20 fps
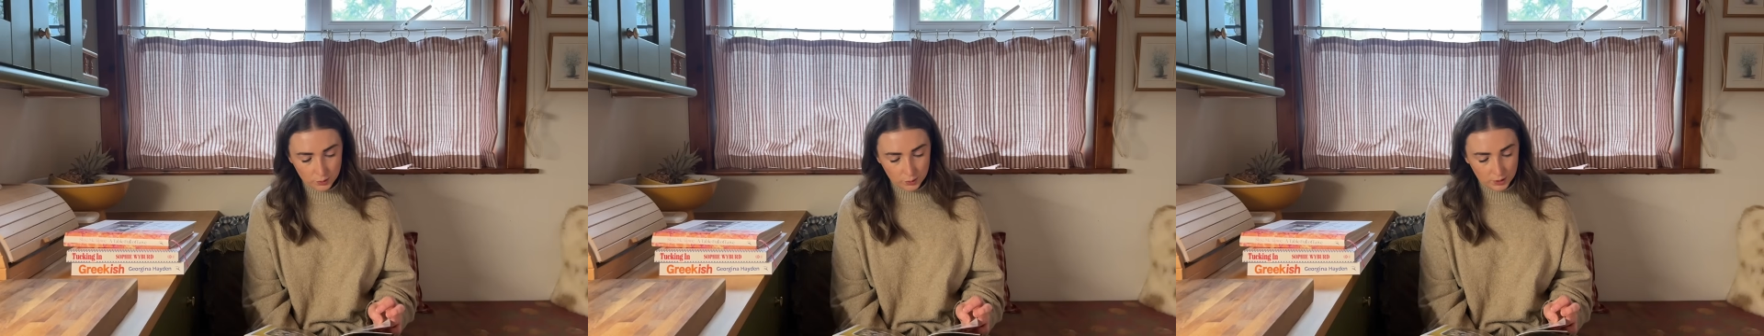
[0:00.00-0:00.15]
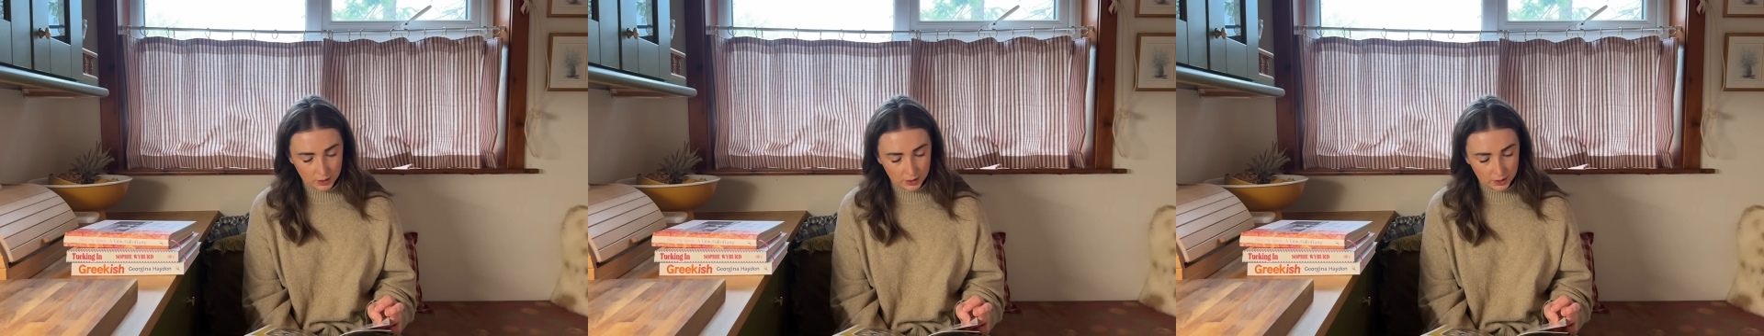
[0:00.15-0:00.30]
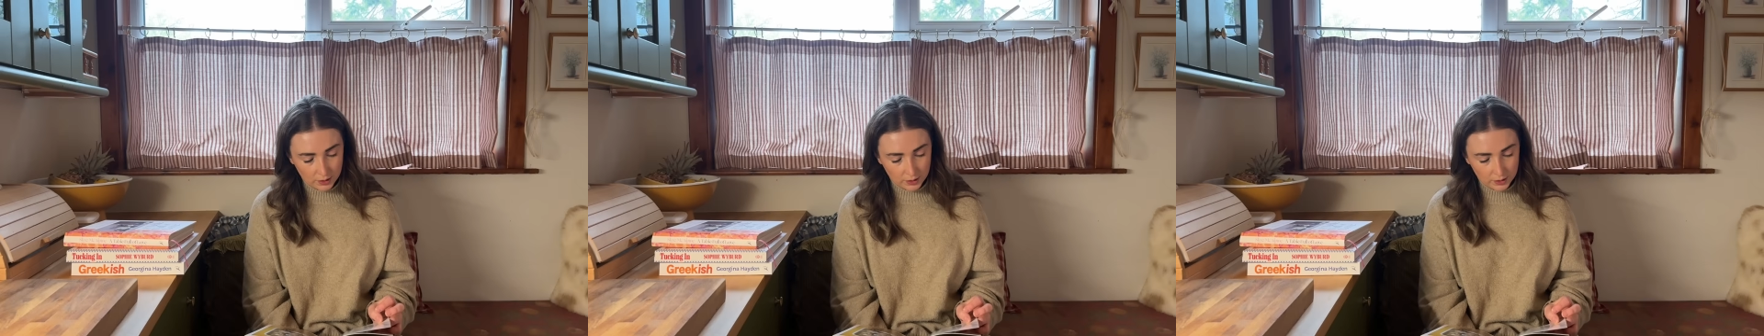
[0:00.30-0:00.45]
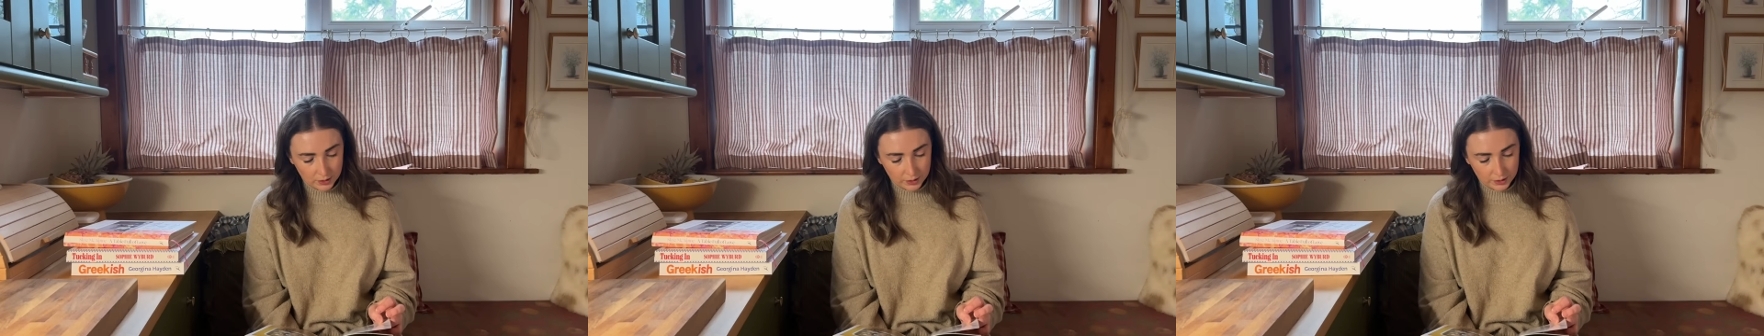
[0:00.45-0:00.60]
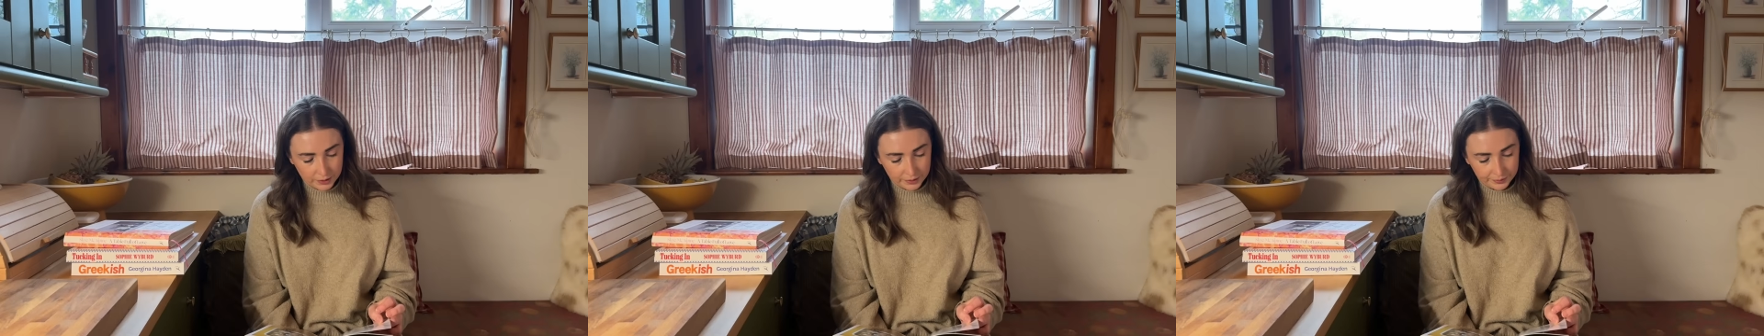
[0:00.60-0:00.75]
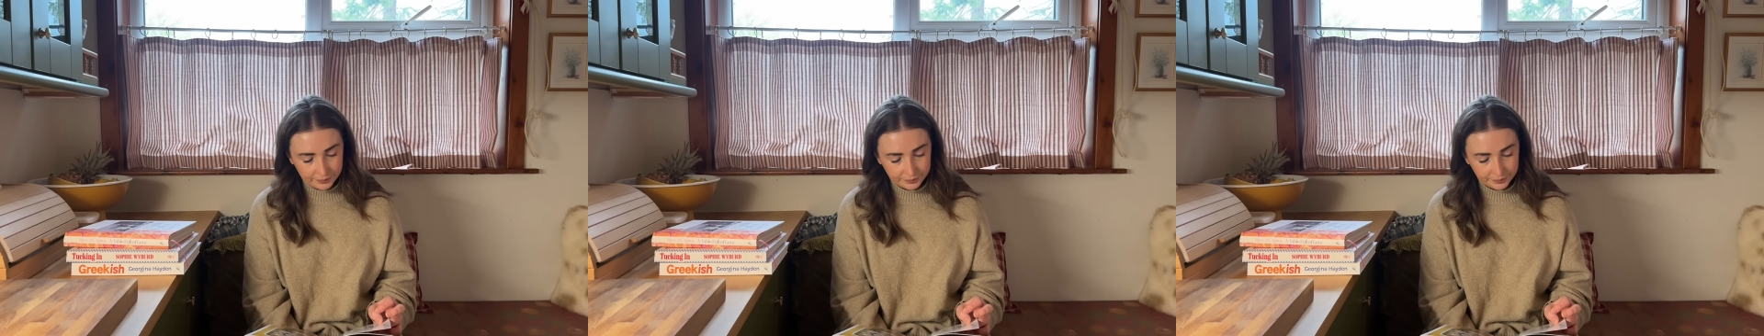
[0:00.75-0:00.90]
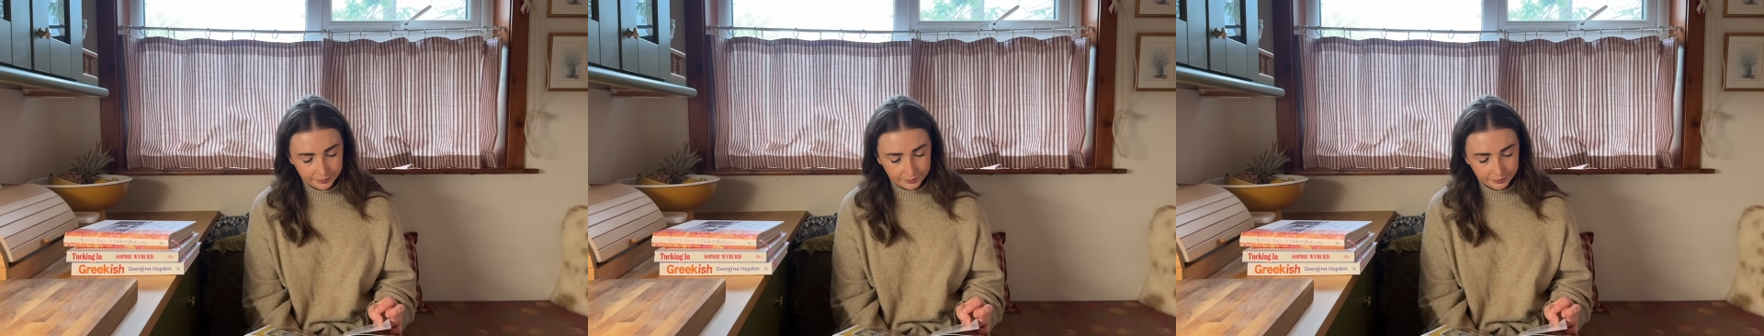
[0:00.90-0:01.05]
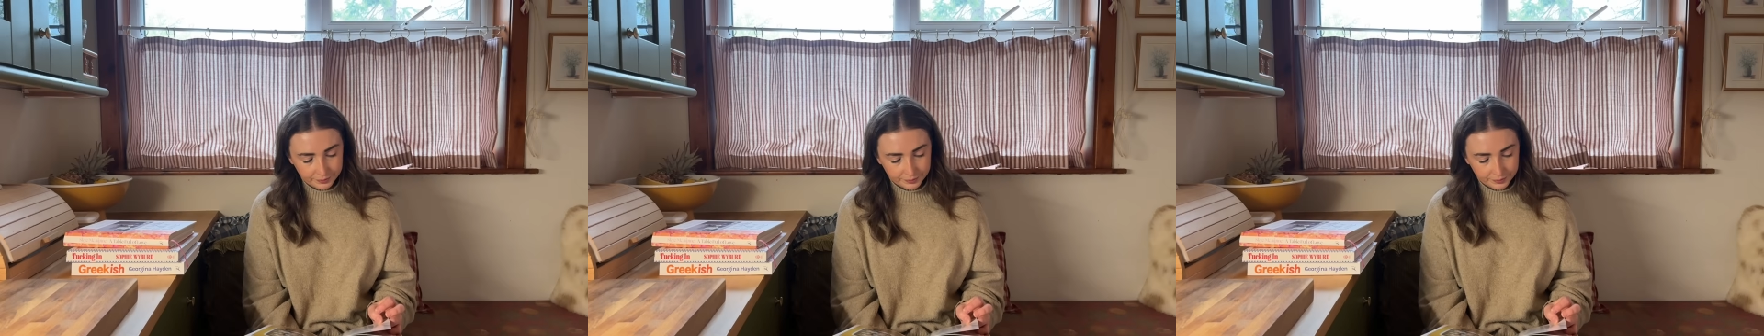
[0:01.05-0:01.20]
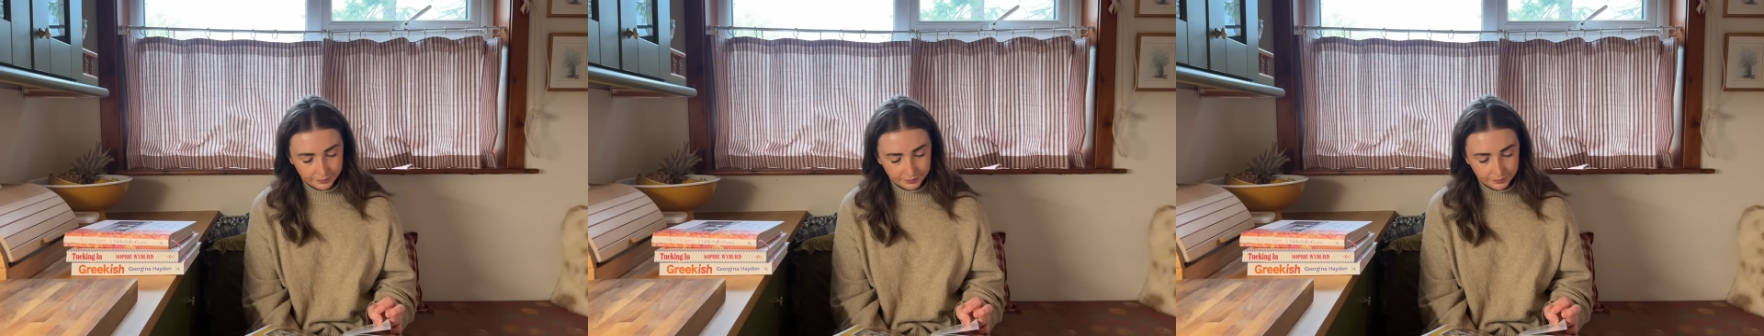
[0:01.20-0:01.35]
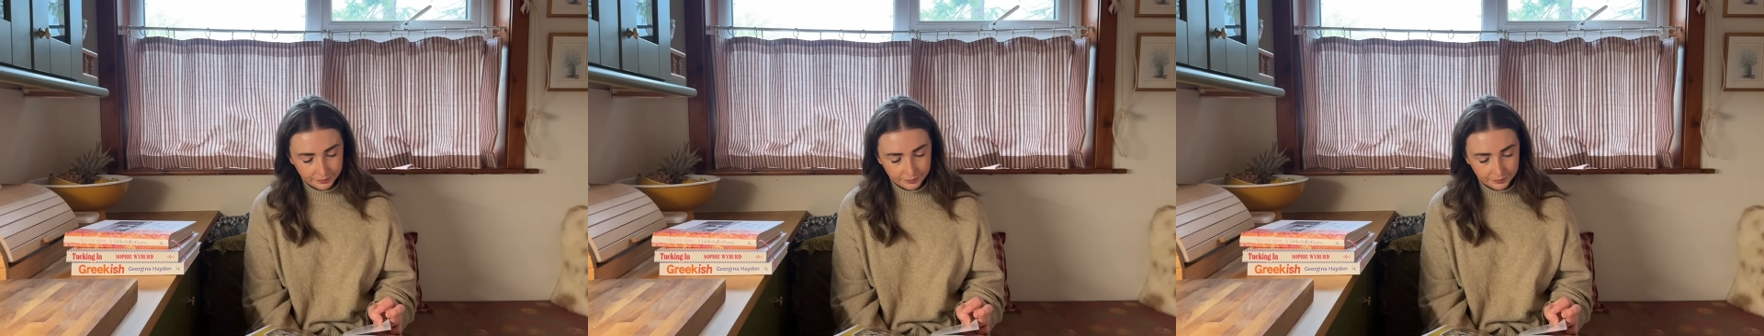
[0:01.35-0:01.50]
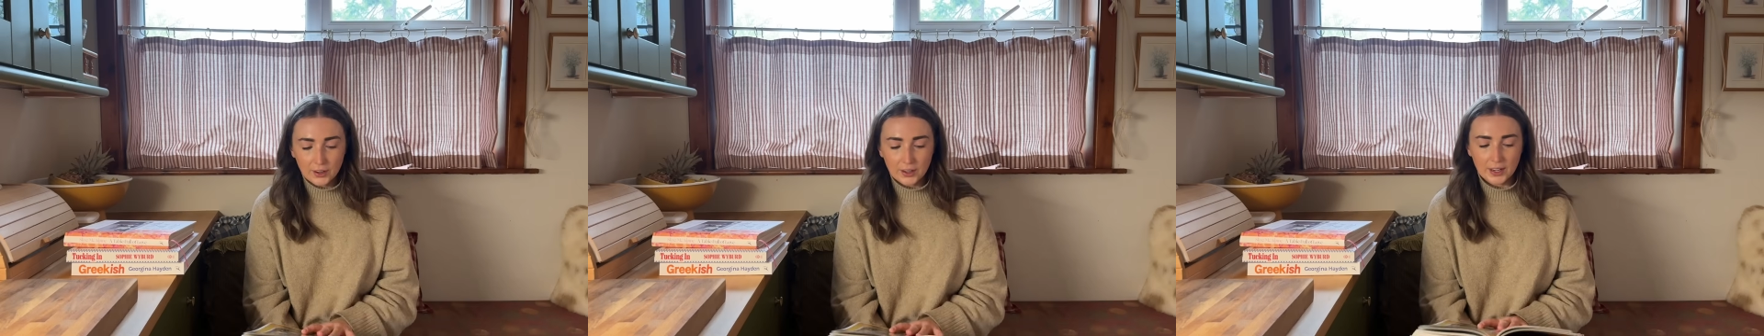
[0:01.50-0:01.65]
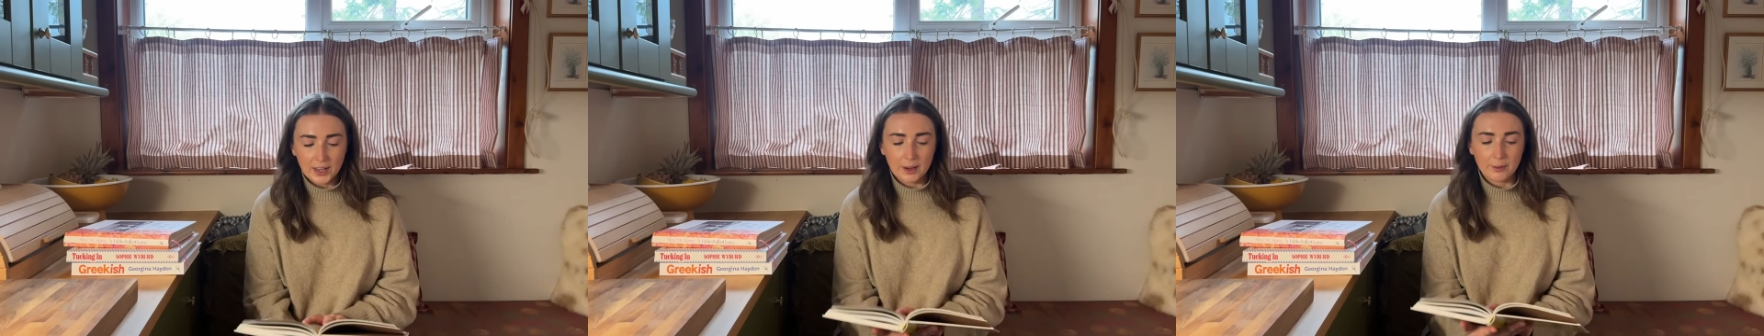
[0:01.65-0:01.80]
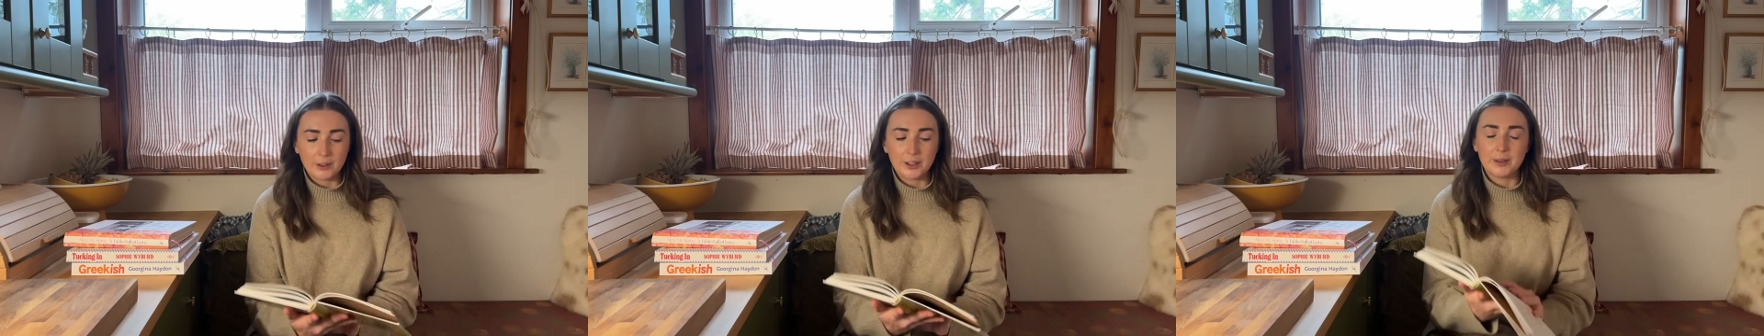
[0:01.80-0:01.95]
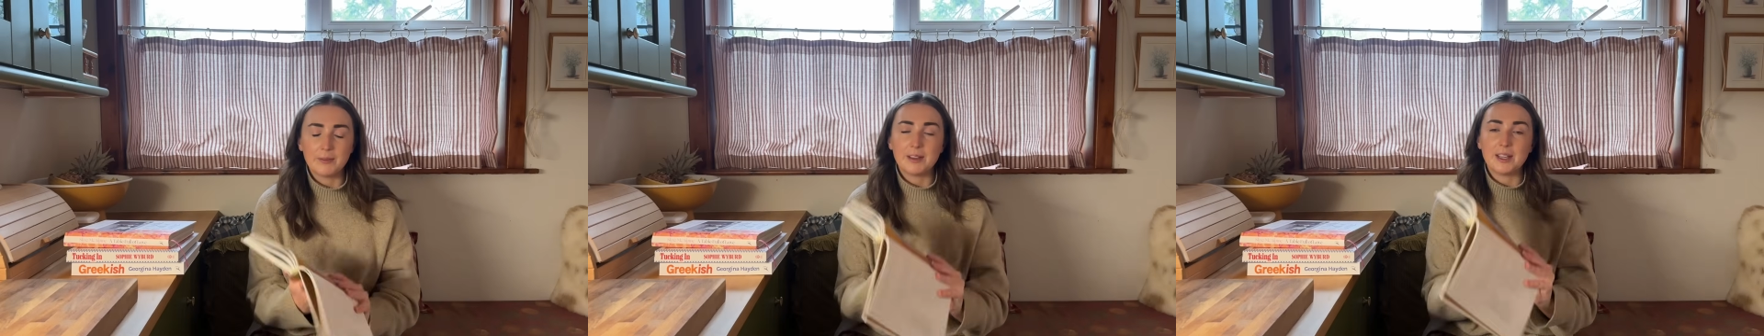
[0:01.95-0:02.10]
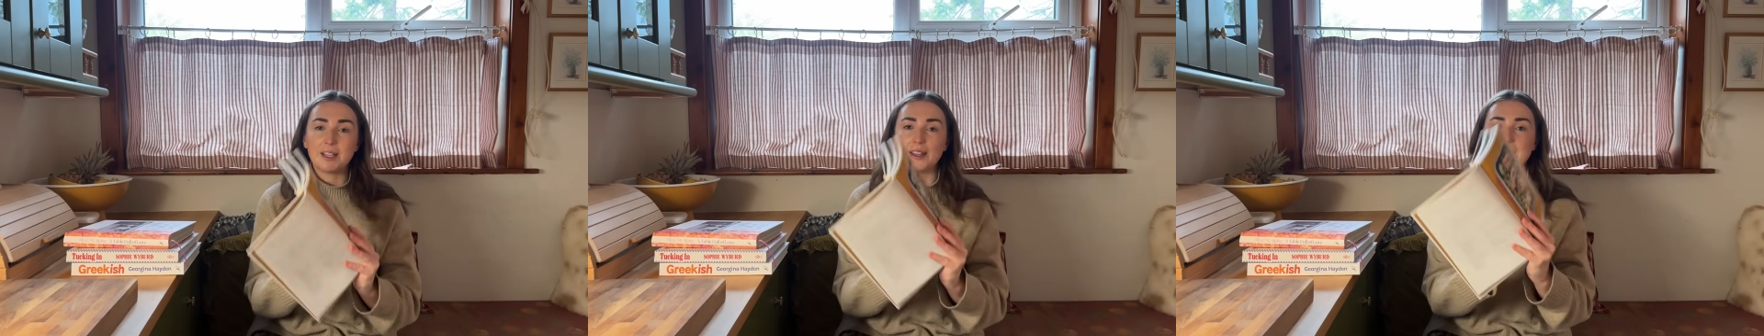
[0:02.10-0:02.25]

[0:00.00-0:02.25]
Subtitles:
really good. Okay, I'm gonna make